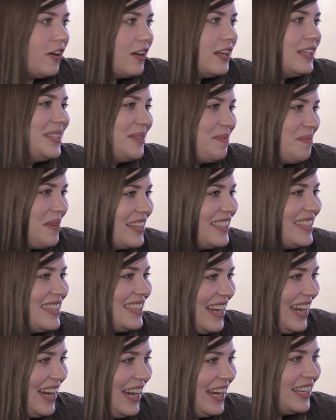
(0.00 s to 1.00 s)
on his
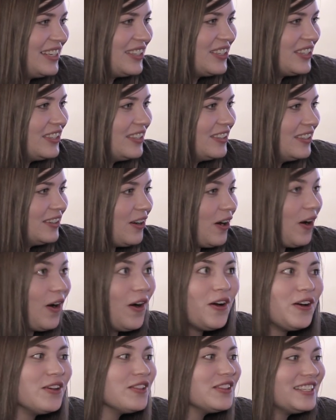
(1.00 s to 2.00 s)
mustache
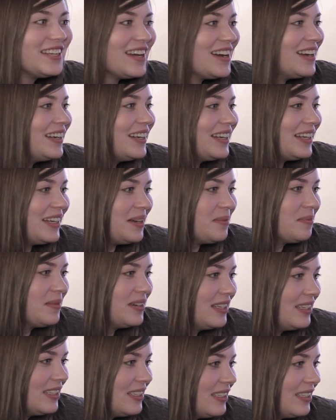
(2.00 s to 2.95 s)
all the time.